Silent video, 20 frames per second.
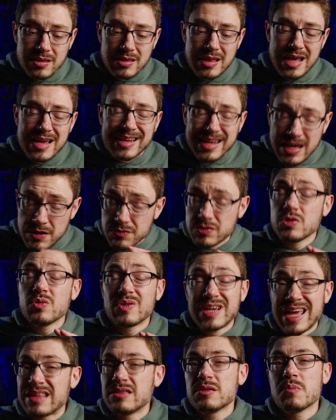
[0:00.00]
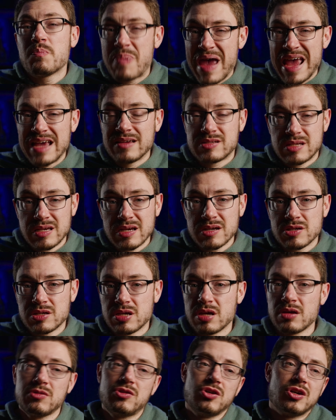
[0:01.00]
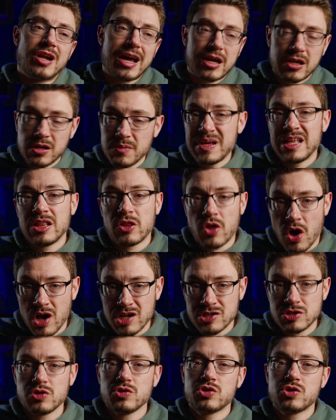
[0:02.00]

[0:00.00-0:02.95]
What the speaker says: it gives you, again, the basics. You're not going to be lost.